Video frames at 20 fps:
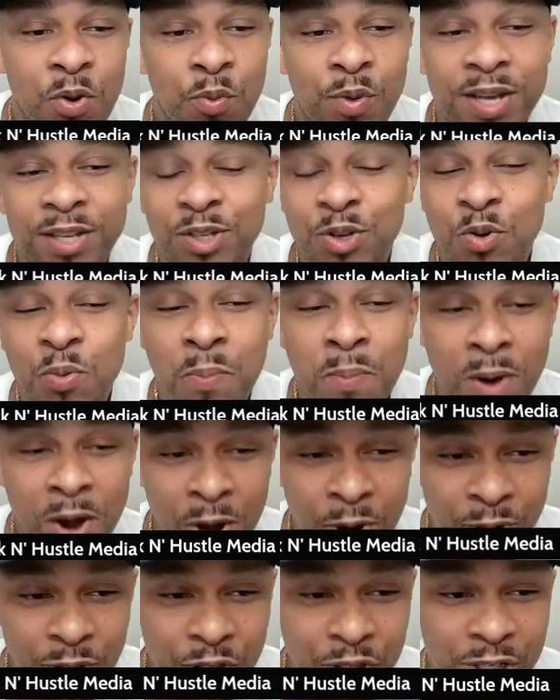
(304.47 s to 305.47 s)
We do
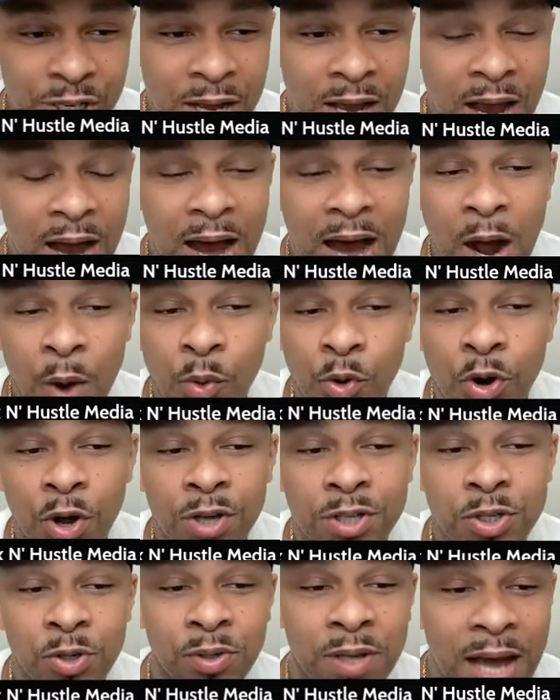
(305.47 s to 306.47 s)
merch. We're
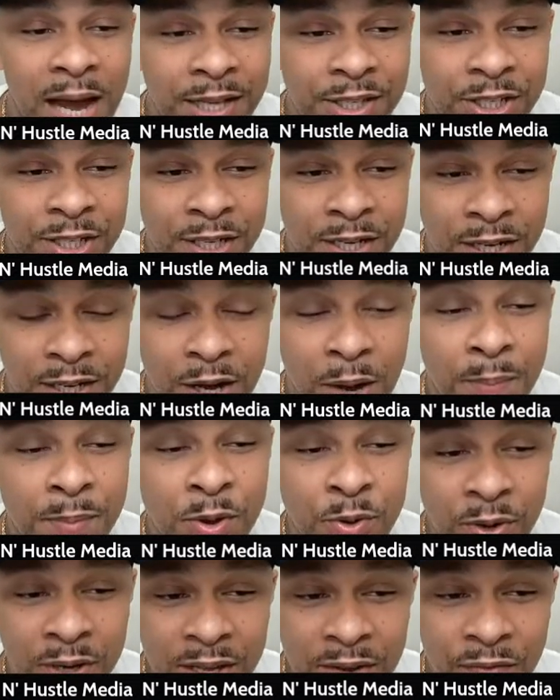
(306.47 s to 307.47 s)
also launching a
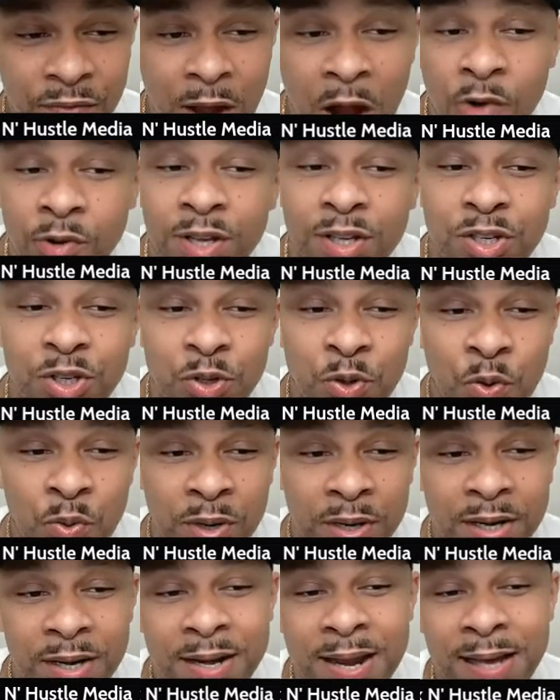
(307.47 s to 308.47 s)
community very
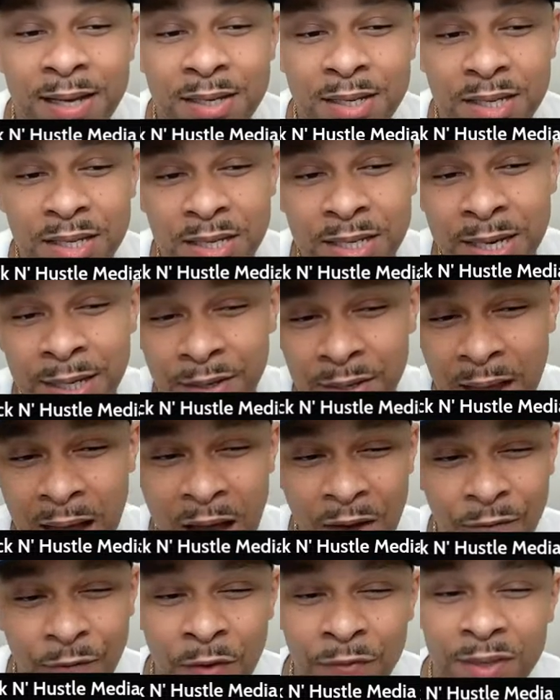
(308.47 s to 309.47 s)
soon in the next
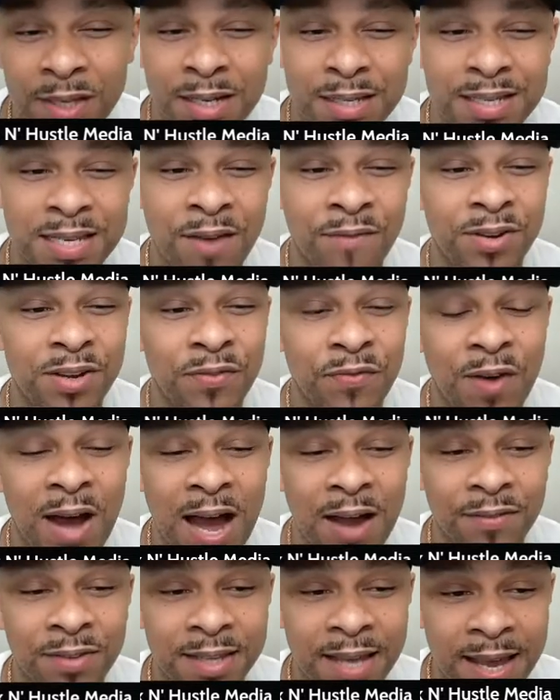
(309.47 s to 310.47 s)
50 to
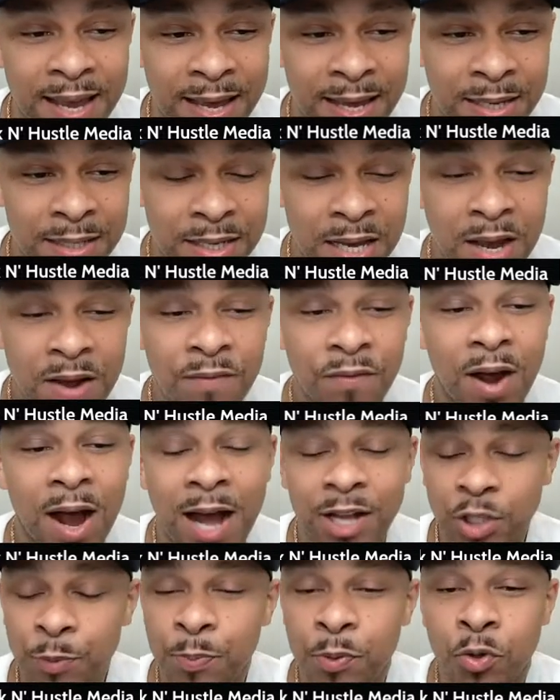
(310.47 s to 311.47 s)
75 days for
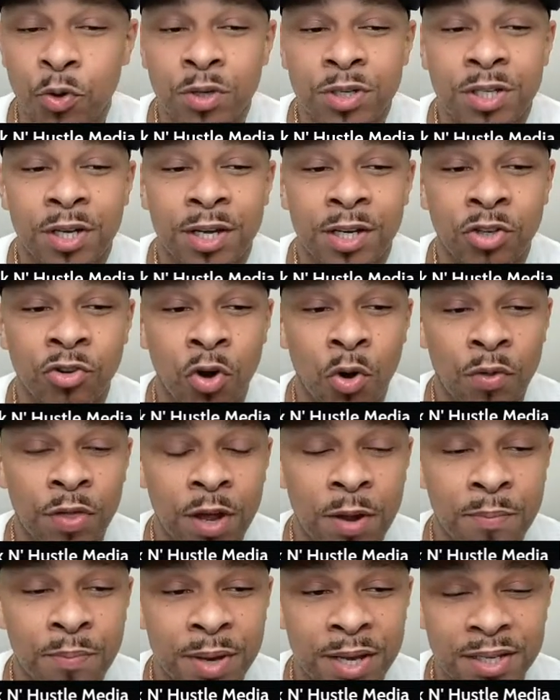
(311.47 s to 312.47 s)
entrepreneurs looking to grow
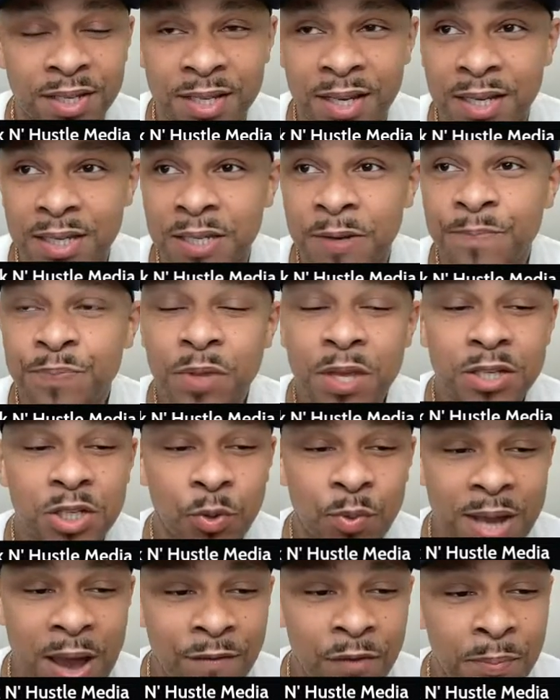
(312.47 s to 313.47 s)
their business.
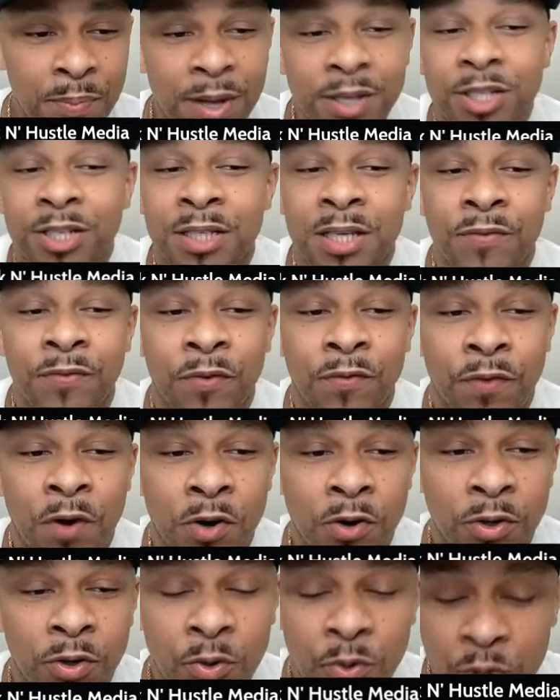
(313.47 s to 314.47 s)
So we have a bunch of different
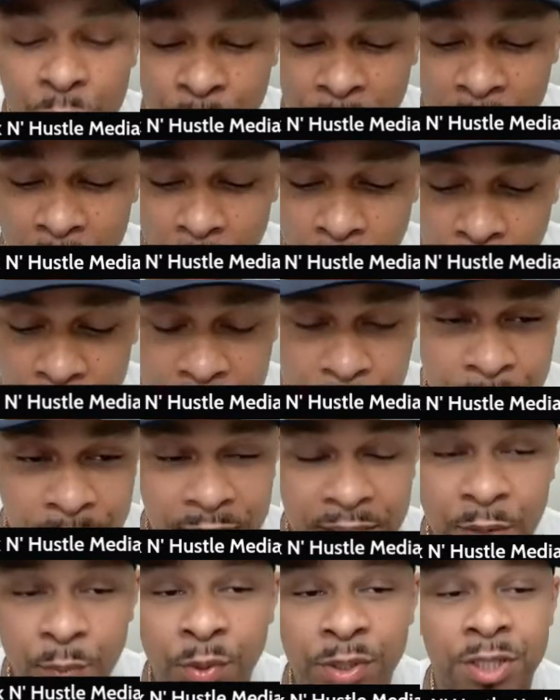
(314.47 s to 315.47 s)
verticals, but
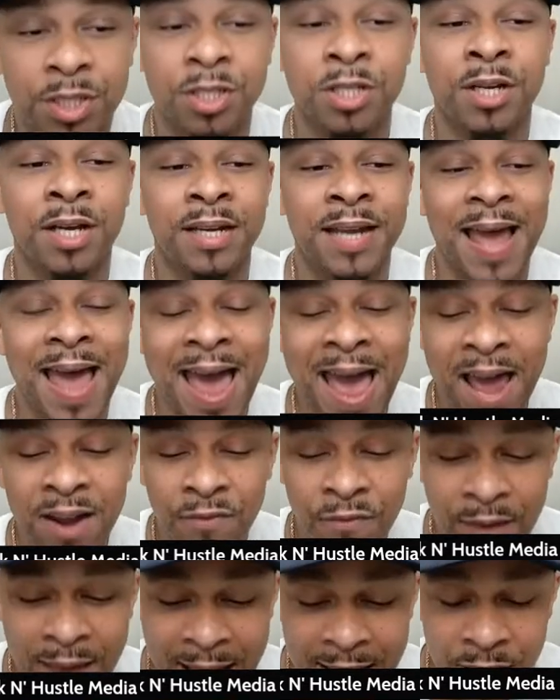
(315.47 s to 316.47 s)
ultimately we're just looking to
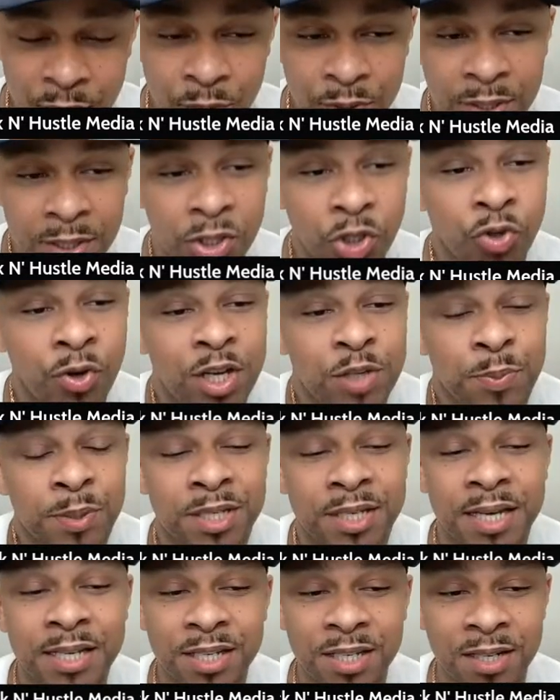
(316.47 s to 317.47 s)
add value to the
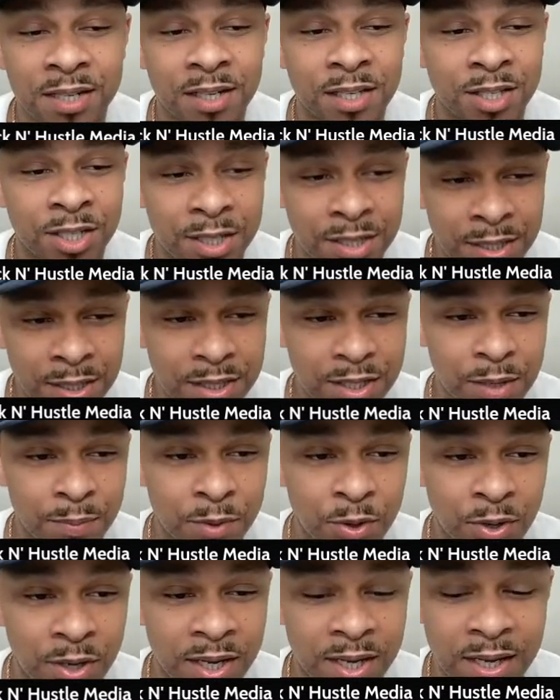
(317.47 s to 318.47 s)
transportation and logistics
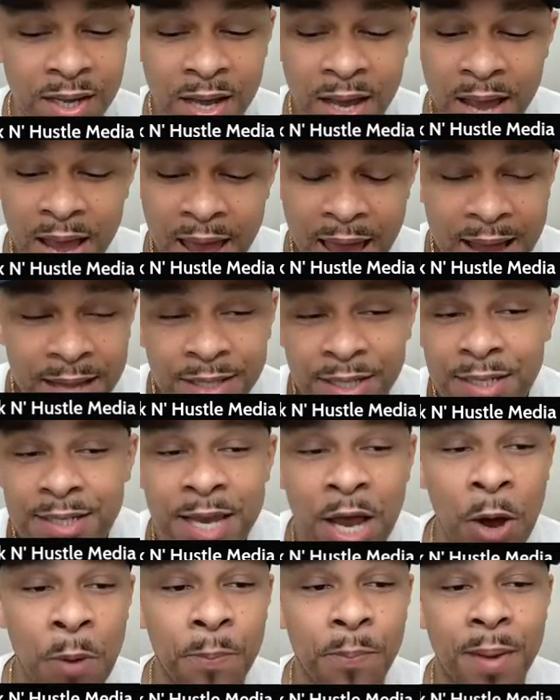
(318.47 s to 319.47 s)
community and just
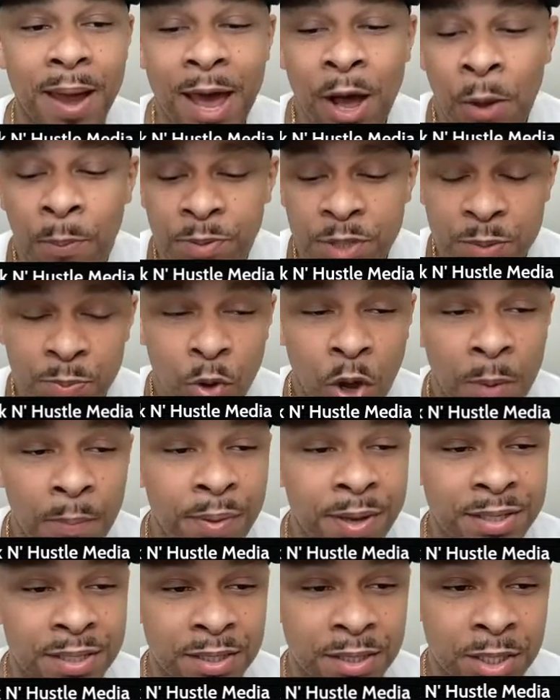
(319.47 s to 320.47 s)
help small
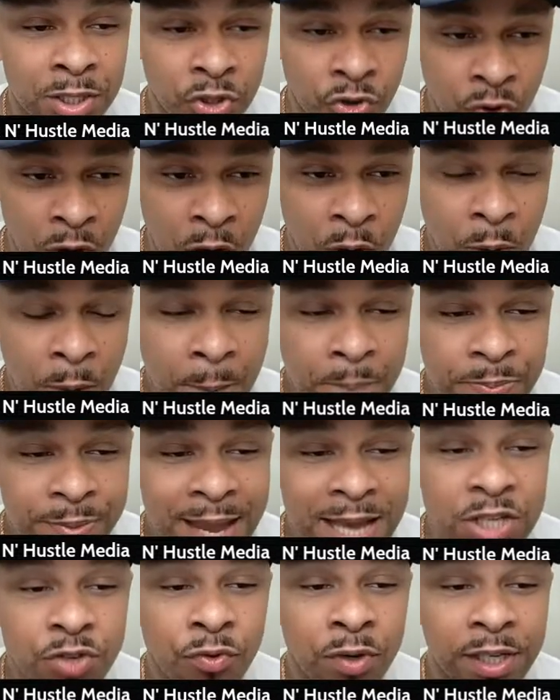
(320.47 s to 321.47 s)
businesses grow.
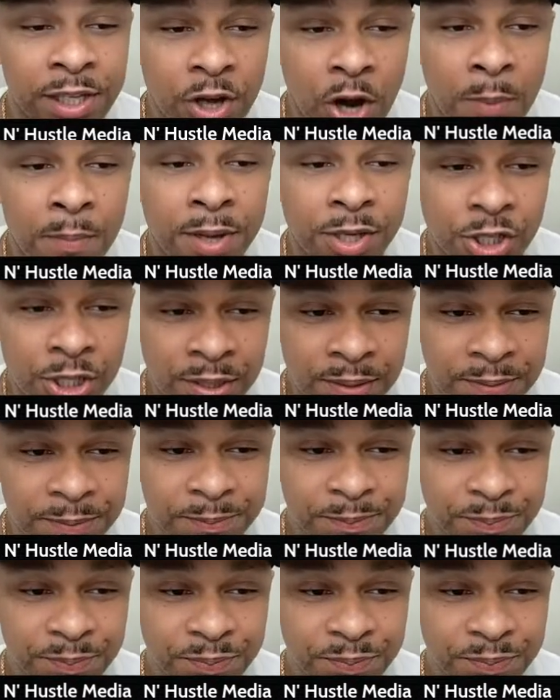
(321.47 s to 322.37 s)
That's really our mission.